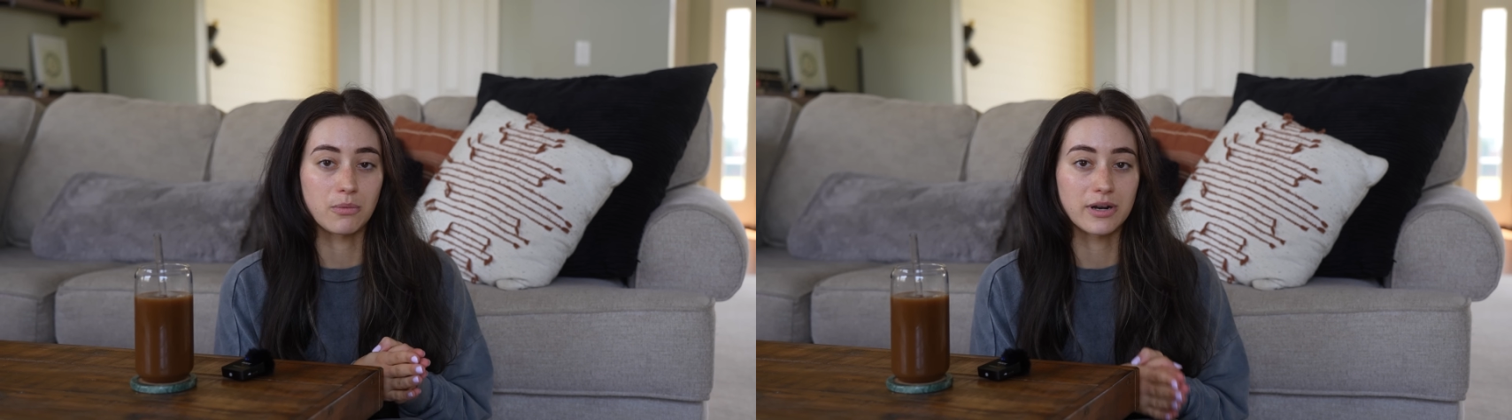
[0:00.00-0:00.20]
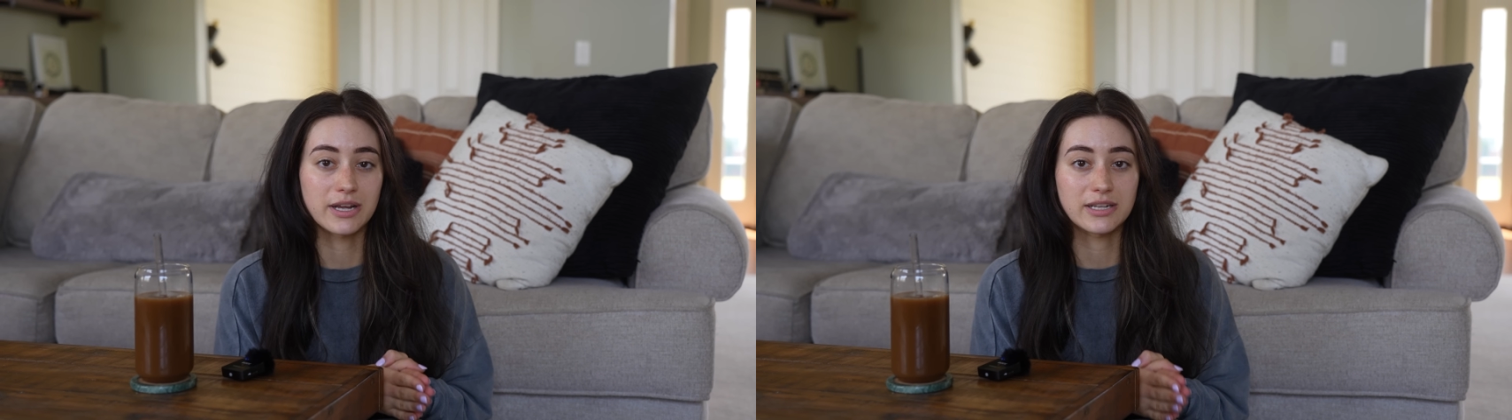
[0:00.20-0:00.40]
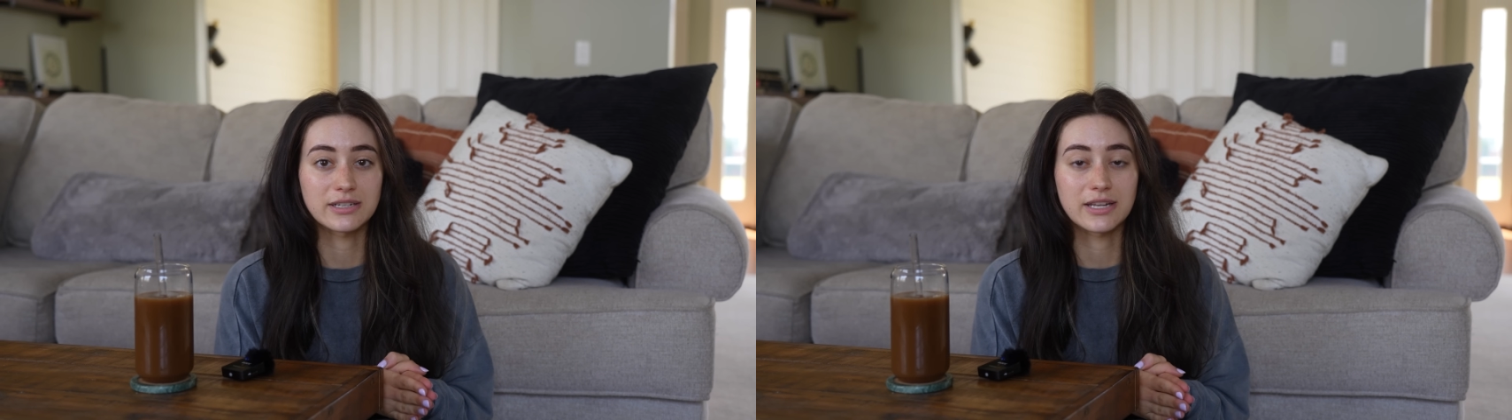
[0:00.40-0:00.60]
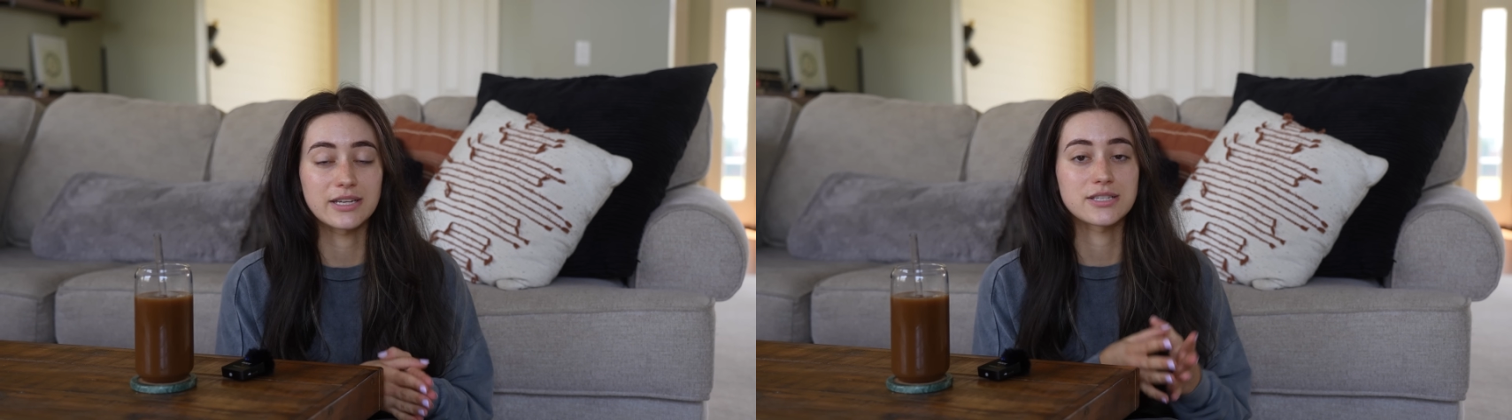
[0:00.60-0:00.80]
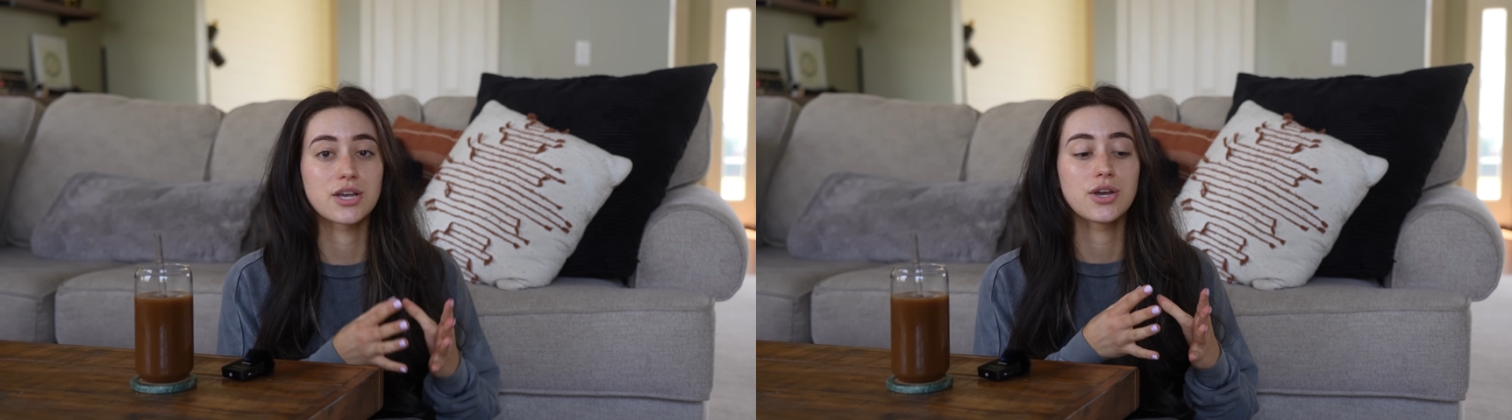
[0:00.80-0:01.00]
what I eat in a
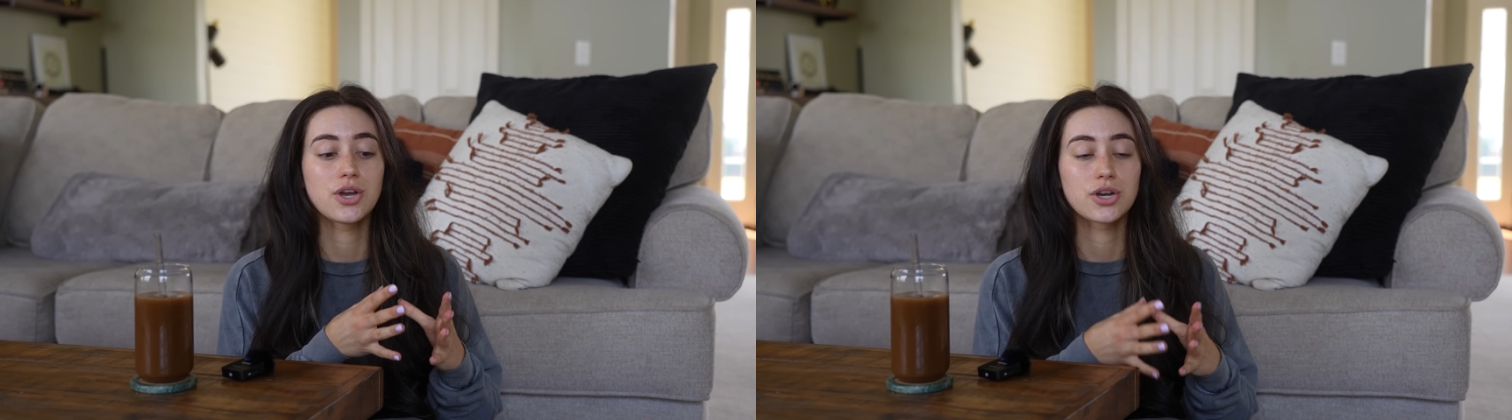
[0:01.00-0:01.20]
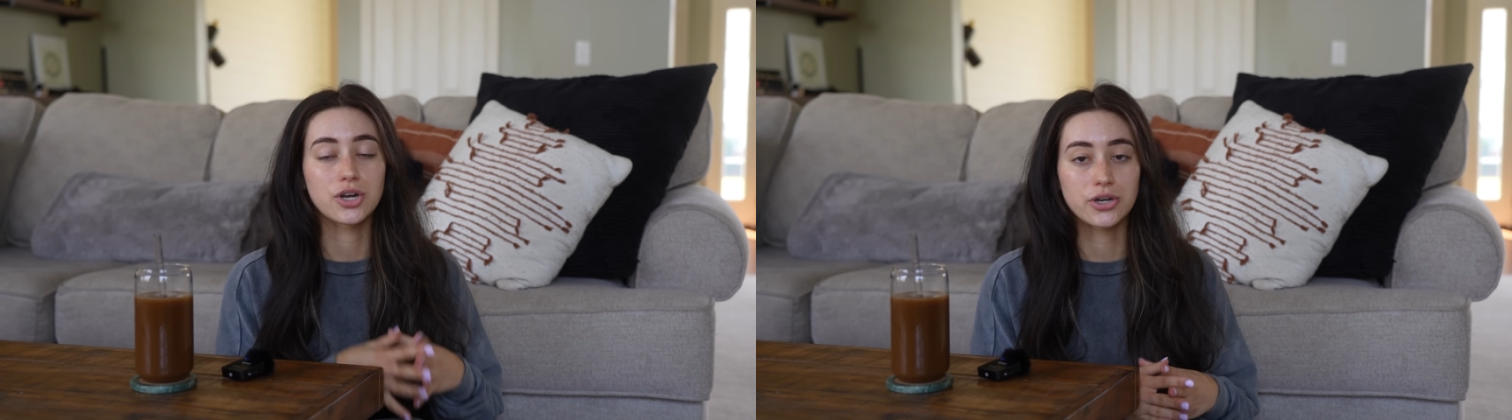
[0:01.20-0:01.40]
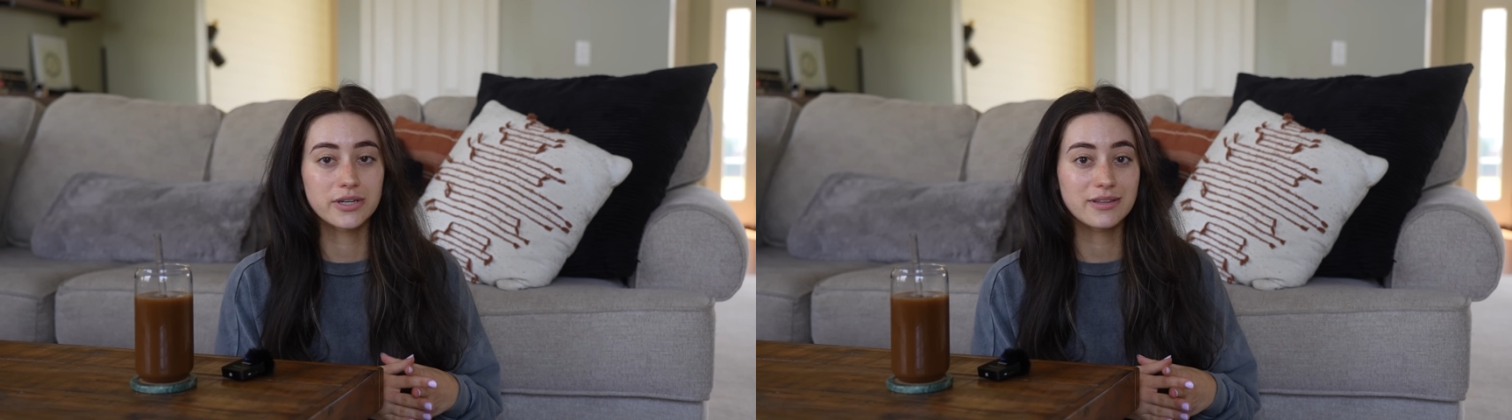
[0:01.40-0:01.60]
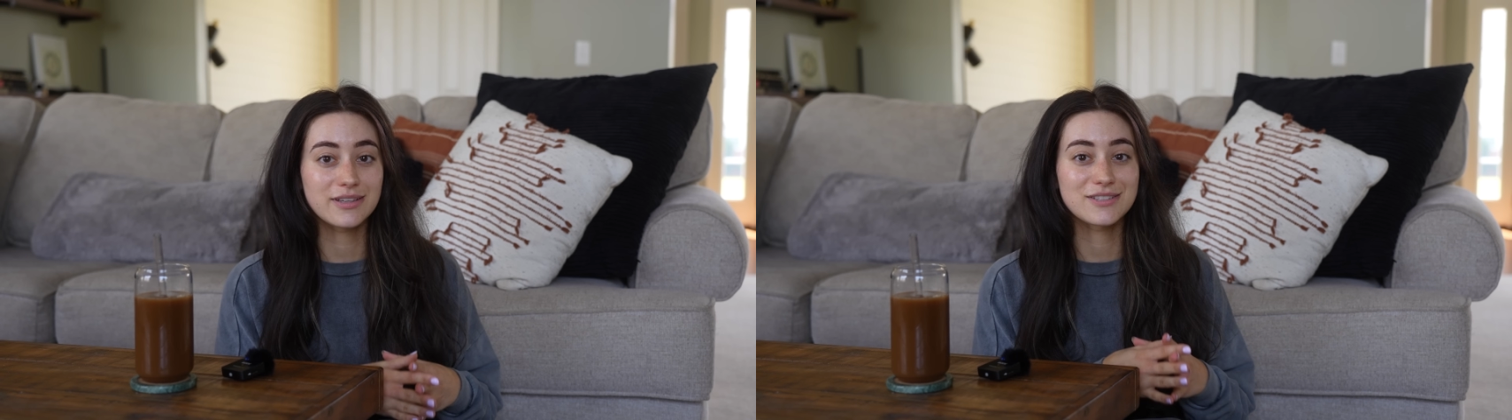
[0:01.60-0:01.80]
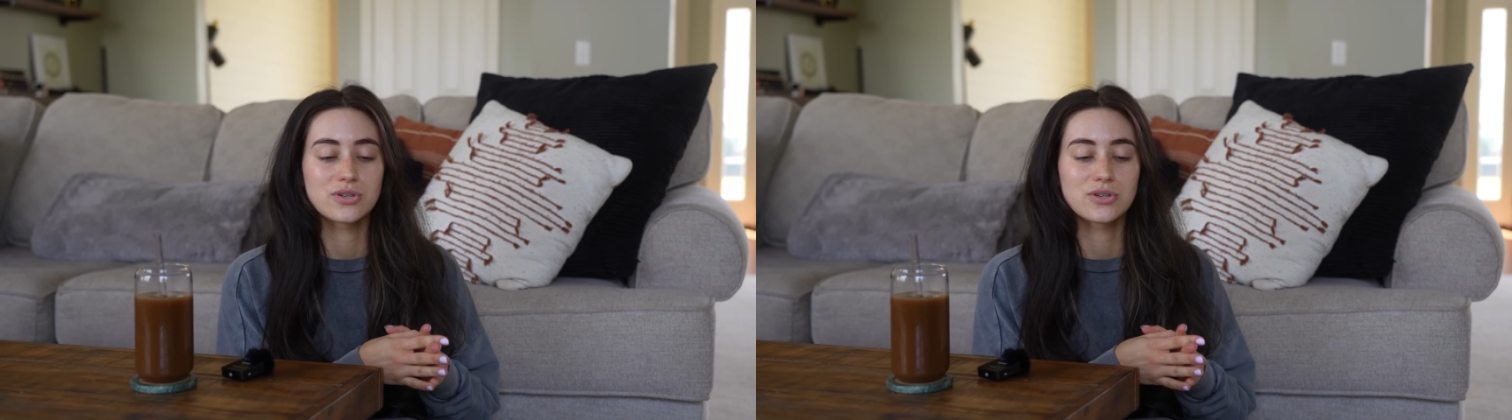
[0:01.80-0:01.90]
days currently.